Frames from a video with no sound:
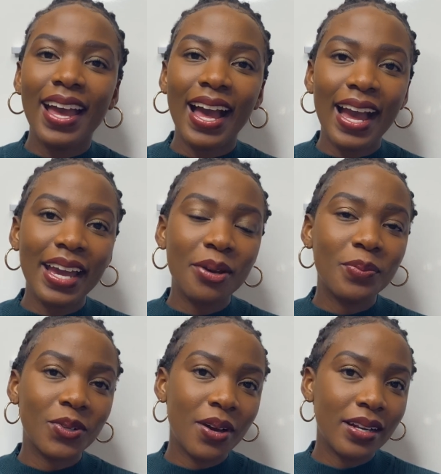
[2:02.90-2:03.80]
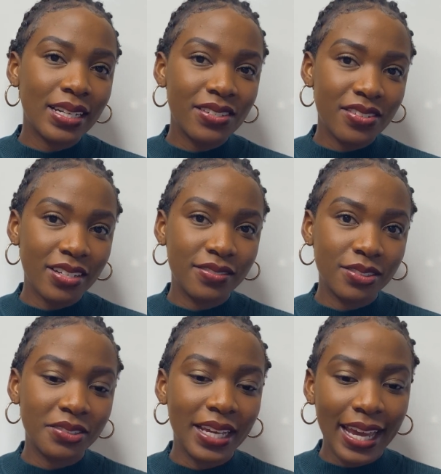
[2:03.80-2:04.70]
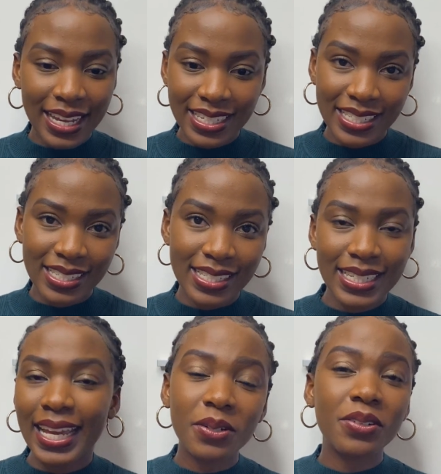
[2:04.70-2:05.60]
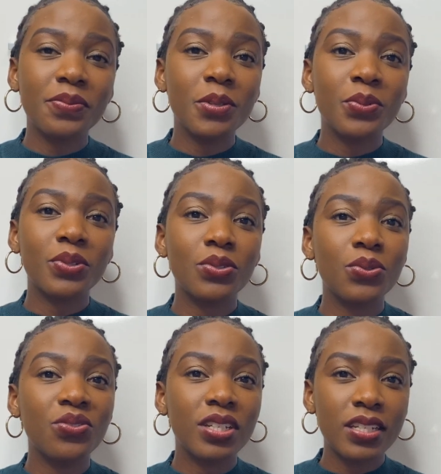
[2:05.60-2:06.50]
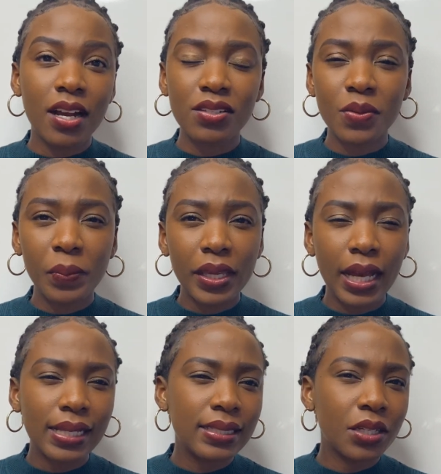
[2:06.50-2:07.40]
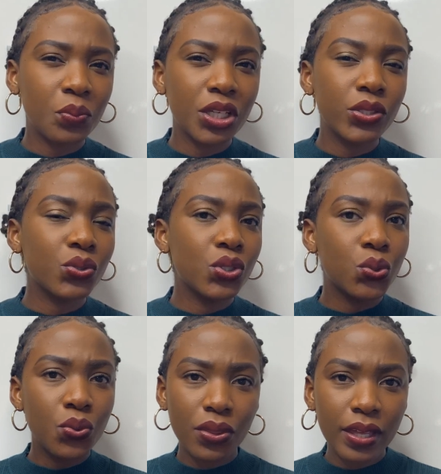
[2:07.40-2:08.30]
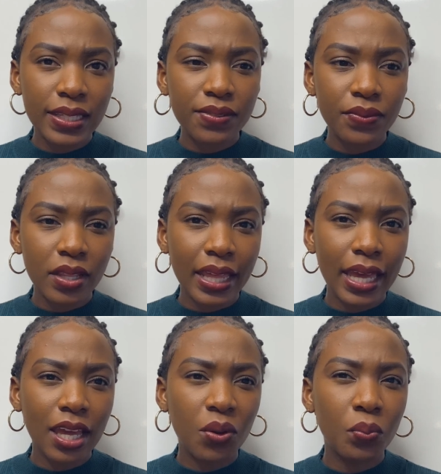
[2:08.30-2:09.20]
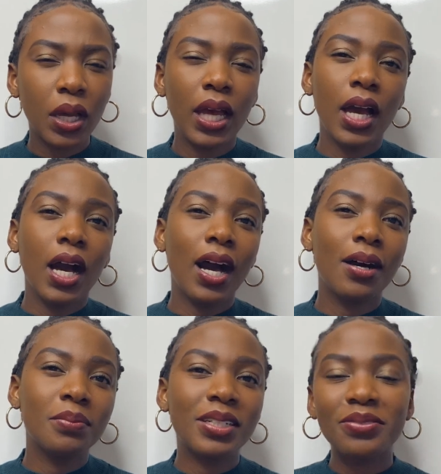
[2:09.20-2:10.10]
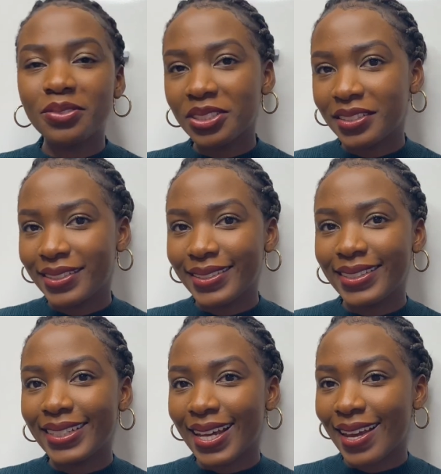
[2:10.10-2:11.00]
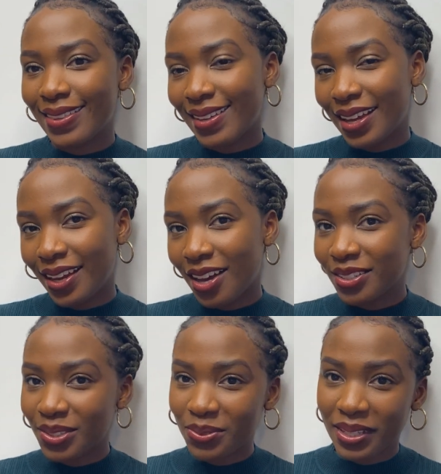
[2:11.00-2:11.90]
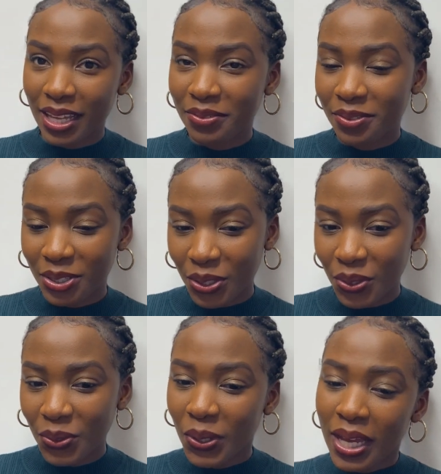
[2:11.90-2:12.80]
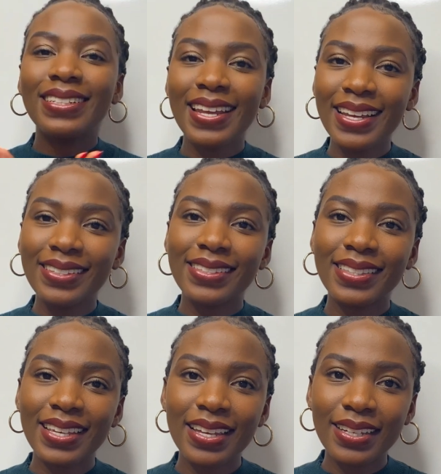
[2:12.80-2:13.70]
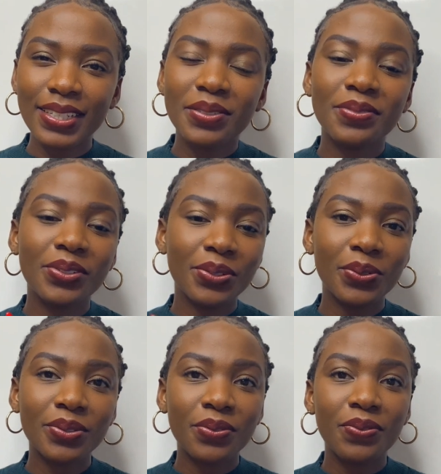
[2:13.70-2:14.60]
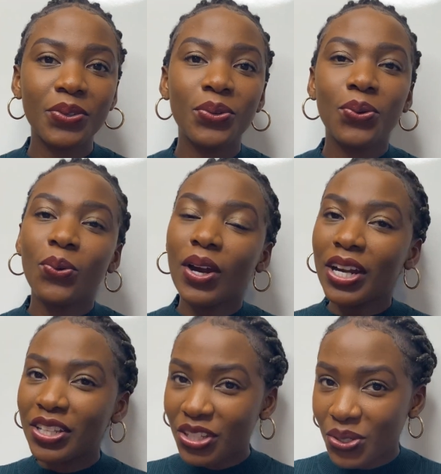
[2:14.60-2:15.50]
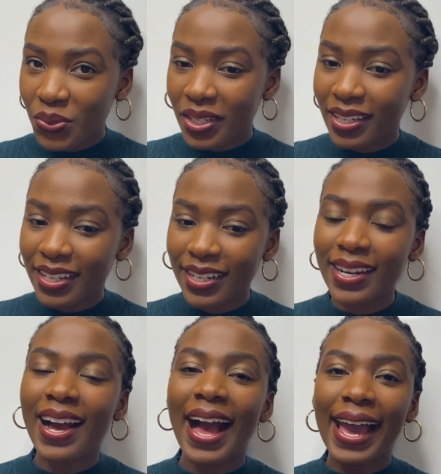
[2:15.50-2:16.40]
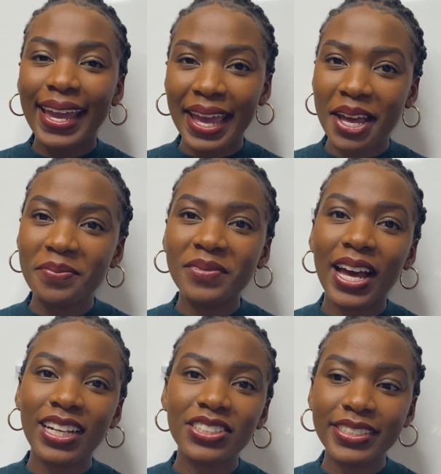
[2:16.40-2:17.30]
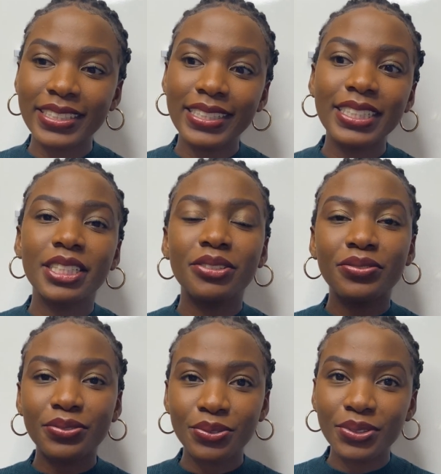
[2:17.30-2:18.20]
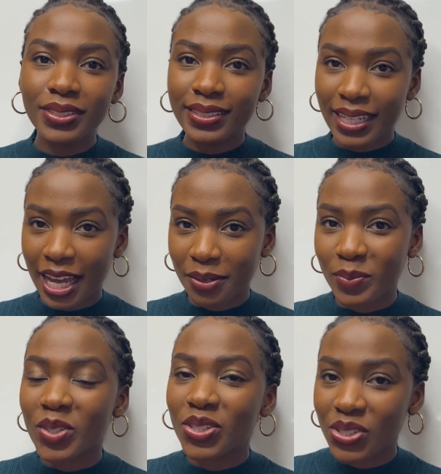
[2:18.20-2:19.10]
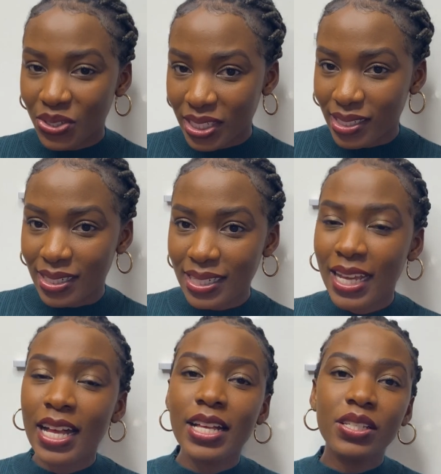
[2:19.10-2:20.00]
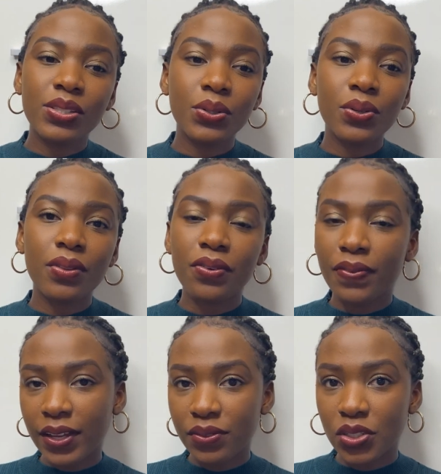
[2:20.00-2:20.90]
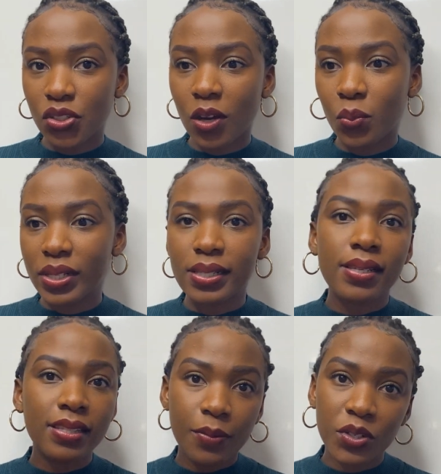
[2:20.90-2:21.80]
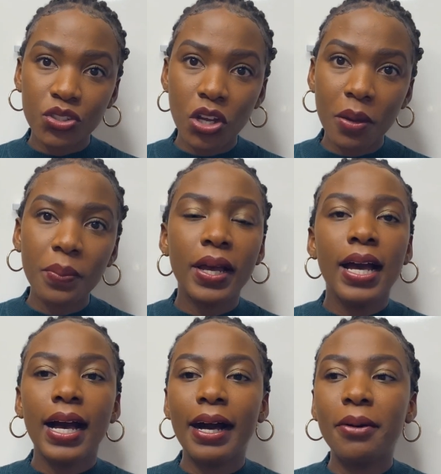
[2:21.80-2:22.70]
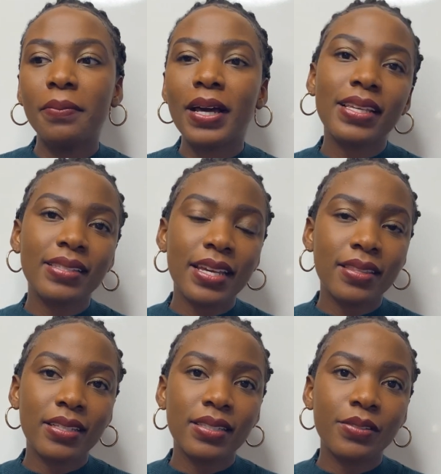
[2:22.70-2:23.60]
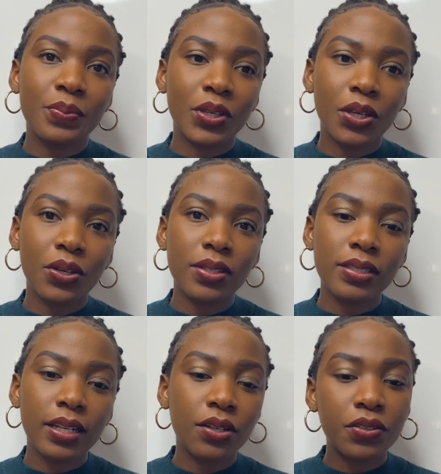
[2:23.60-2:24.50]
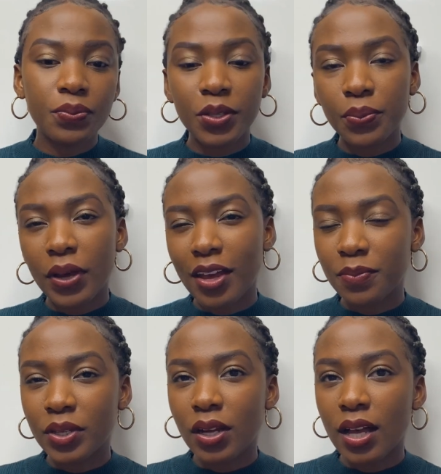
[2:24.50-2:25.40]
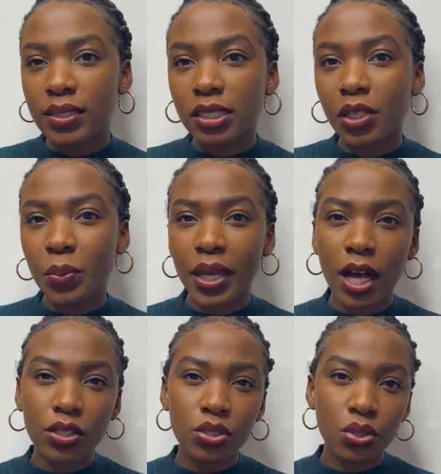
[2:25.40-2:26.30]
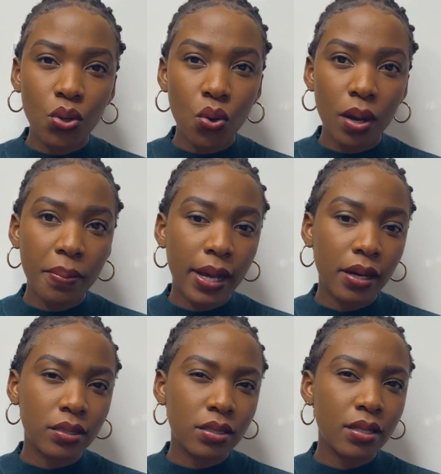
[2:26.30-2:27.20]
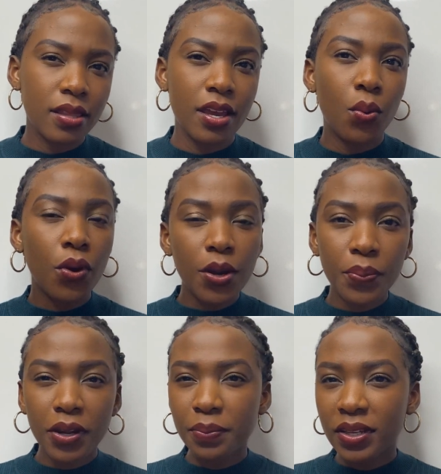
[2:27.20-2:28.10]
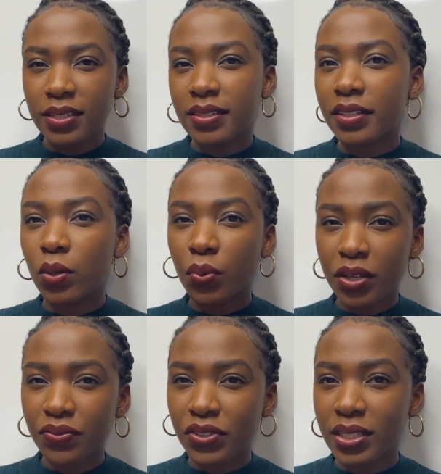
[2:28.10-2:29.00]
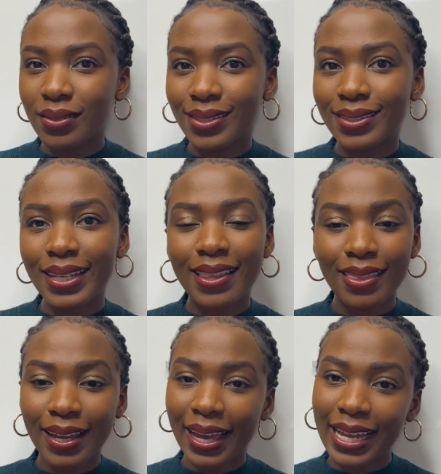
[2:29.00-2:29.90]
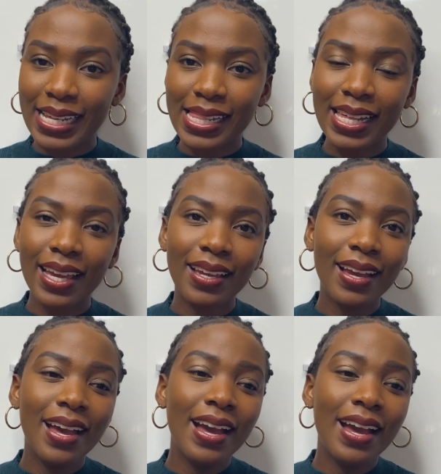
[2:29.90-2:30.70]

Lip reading: I am not a travel agent. A lot of people do reach out to me asking me to do things for them. Unfortunately, guys, I can't do that for you. Next thing, for those of you who are new here, I am actually a full-time student. So the factory job was a summer job. I say this because a lot of people have been asking me how to go about their work permits, their work visas, and that kind of thing.